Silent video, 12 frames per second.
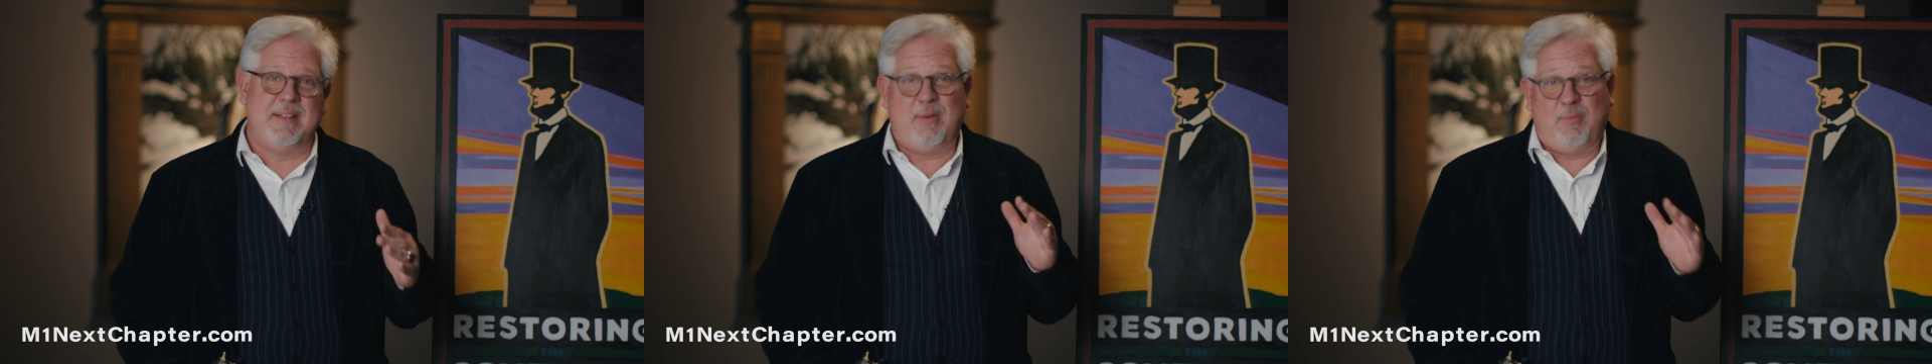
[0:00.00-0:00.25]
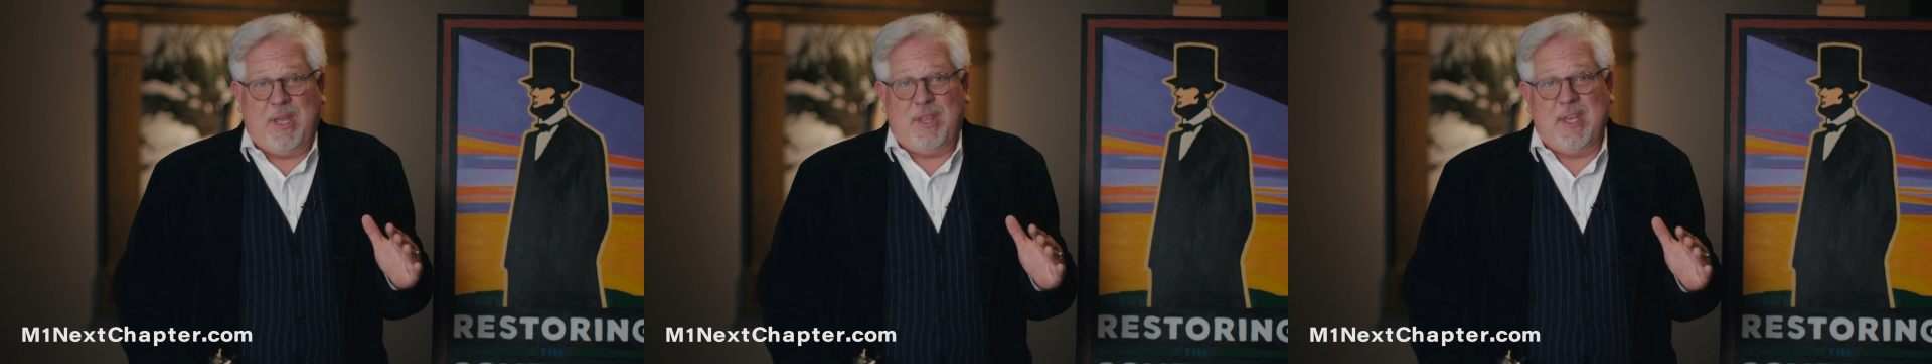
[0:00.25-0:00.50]

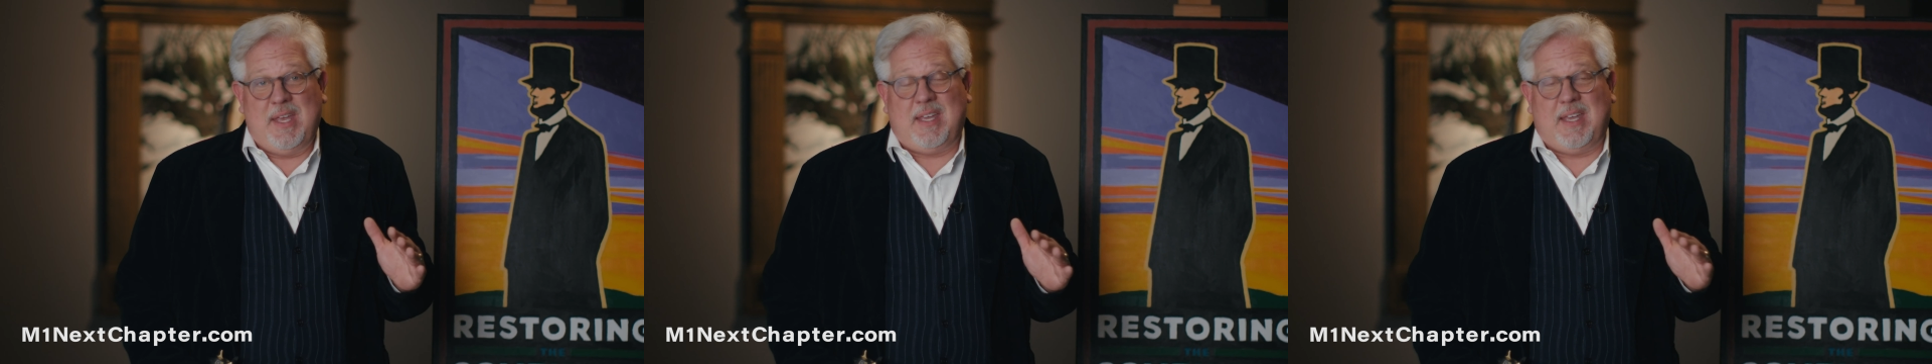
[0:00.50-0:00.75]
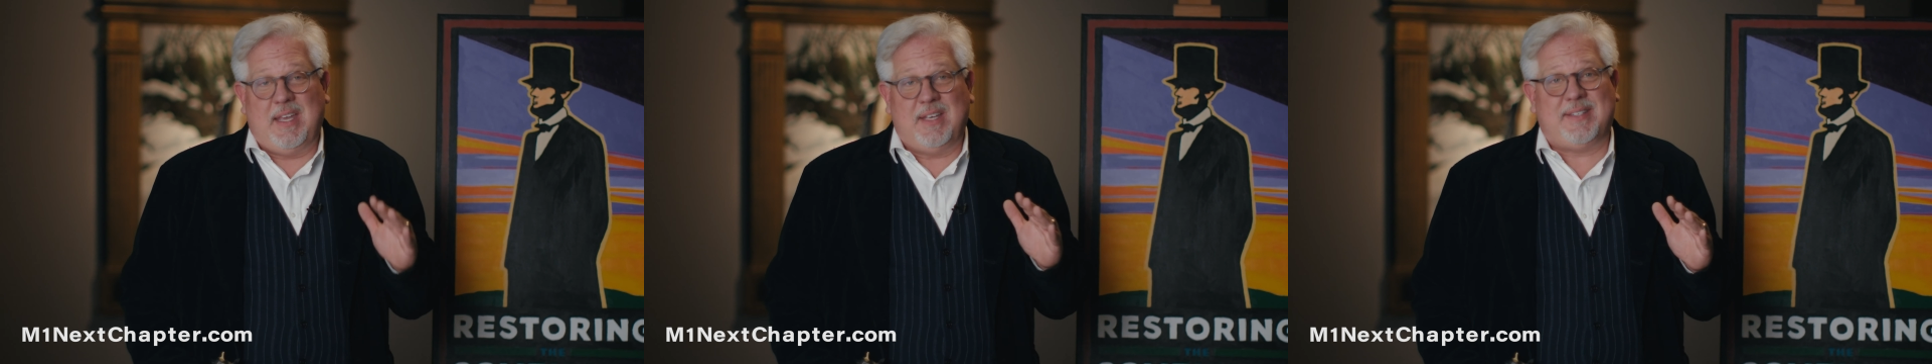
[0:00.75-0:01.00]
that we
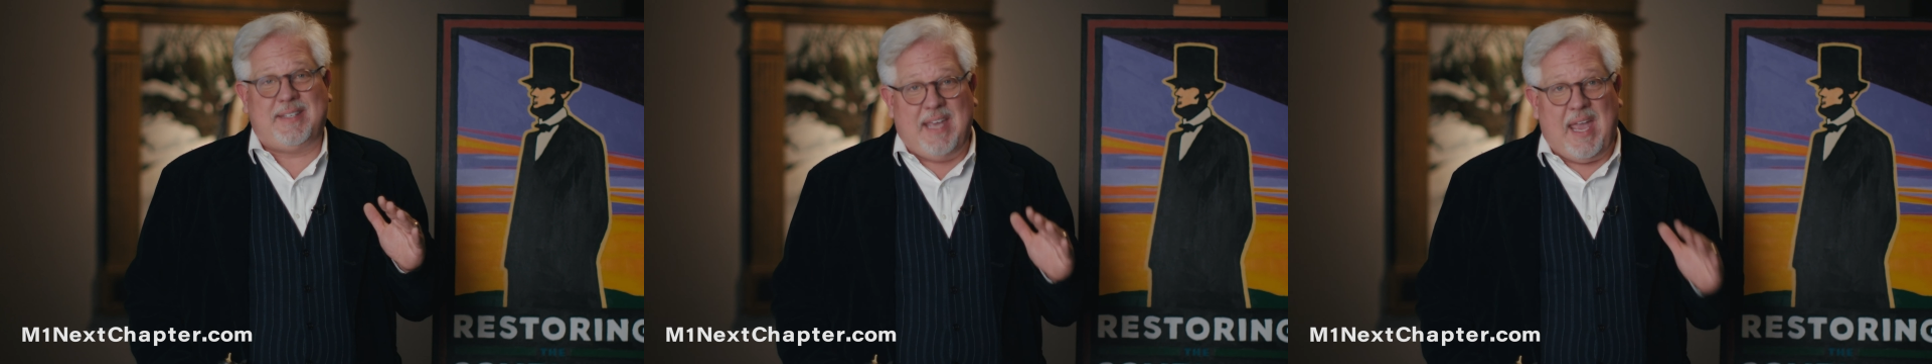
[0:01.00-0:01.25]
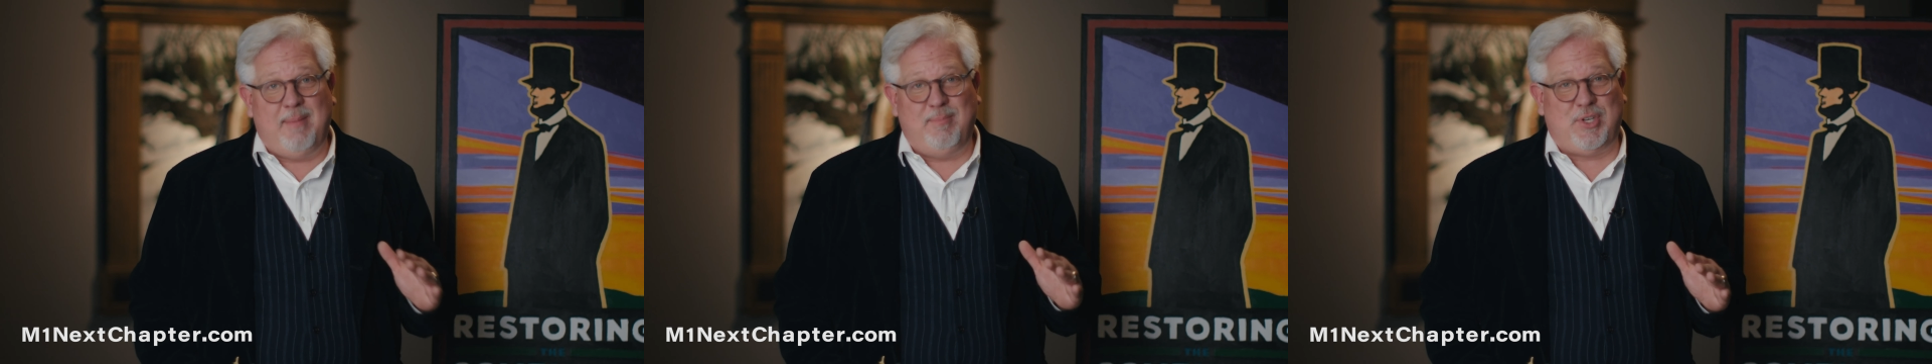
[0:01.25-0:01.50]
think is
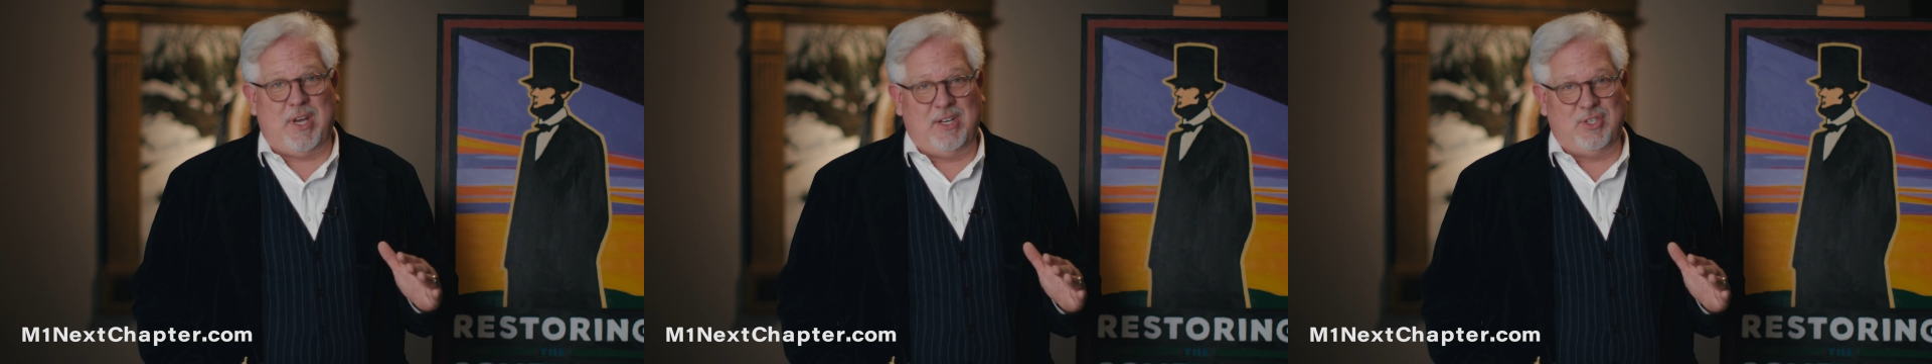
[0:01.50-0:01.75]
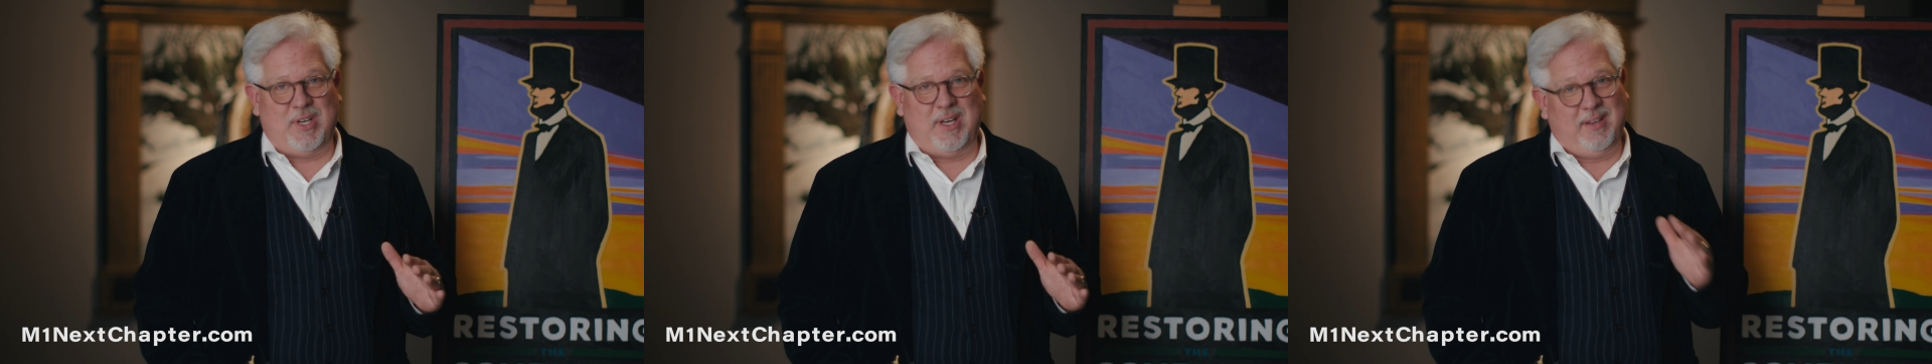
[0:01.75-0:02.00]
game
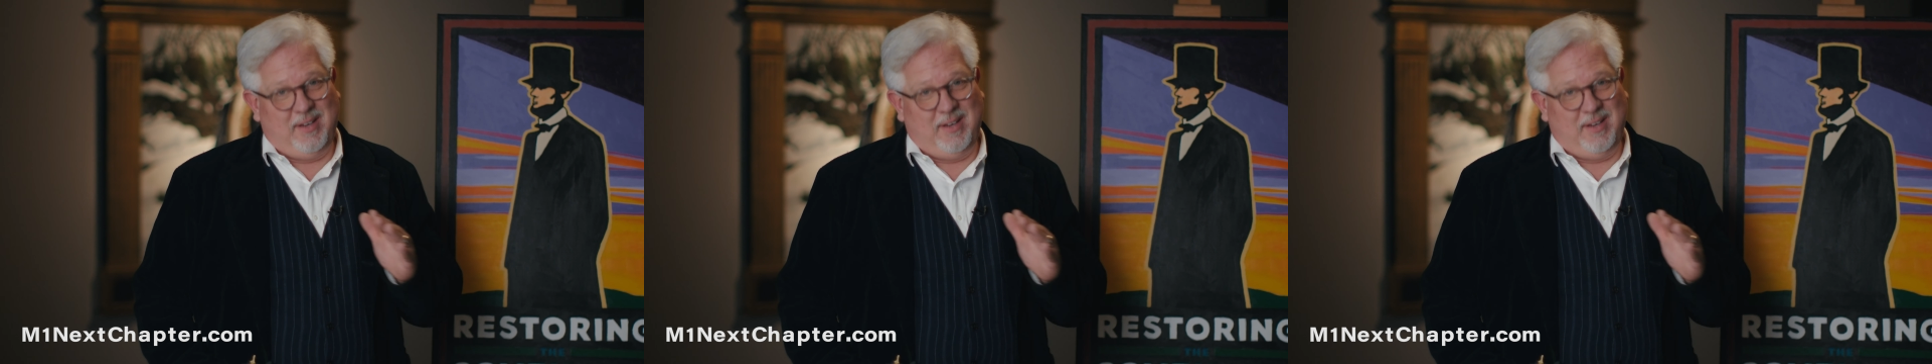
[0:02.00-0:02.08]
changing,